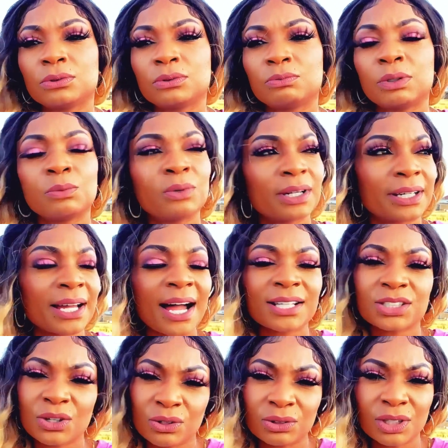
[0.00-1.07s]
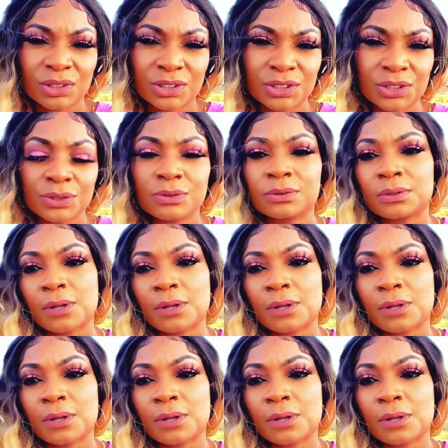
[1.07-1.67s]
with what God told her to do?